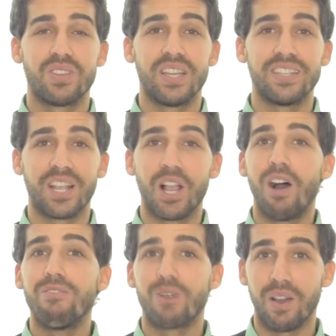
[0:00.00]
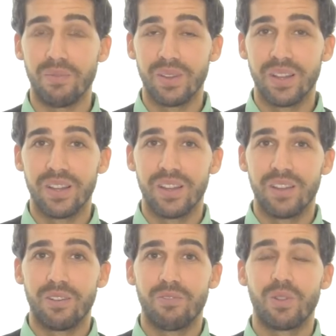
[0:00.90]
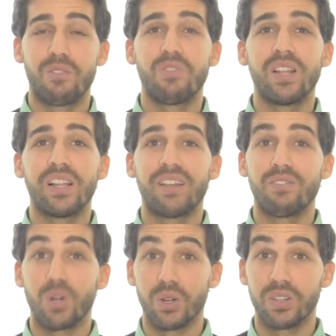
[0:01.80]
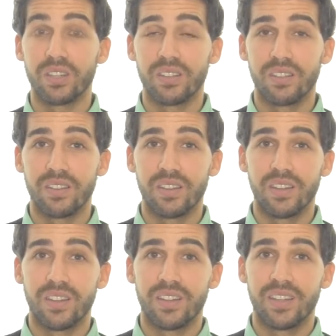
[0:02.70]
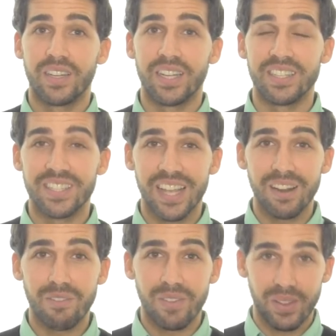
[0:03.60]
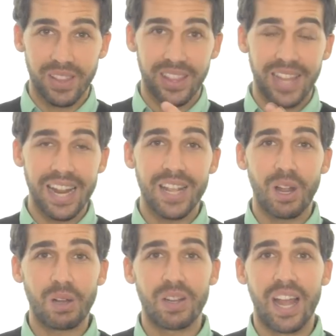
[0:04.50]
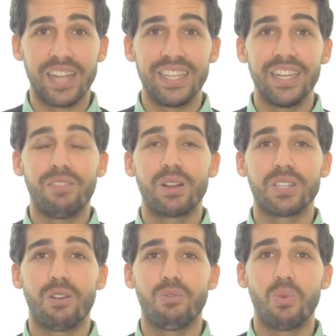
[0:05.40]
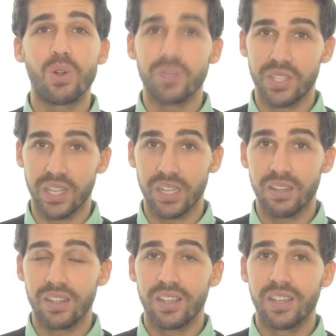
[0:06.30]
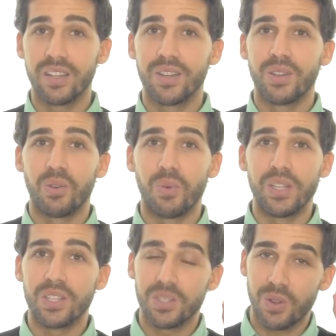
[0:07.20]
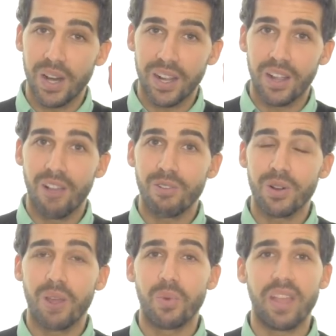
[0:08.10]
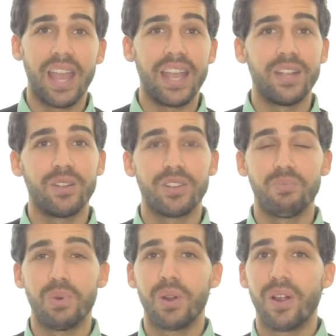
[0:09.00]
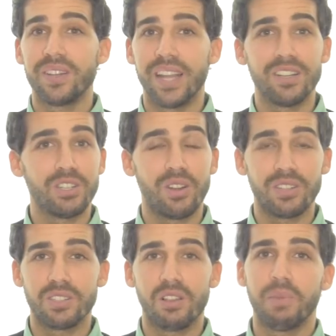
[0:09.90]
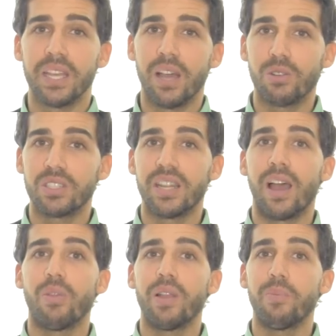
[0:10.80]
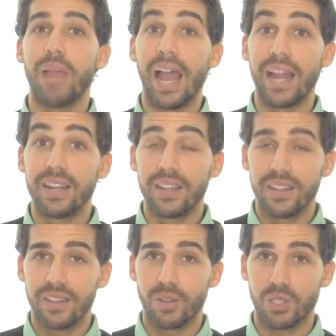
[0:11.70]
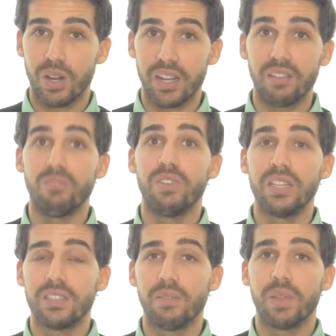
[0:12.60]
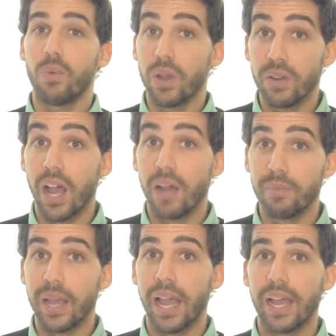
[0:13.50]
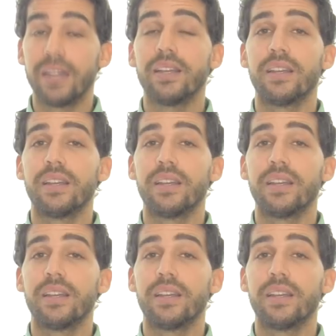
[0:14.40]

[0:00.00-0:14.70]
a cover-up for the feeling of hurt. Instead of letting our idea of ourselves worsen, we just try to cover it up with anger to put our attention onto somebody else and how they're bad, or try to convince them that we're not bad.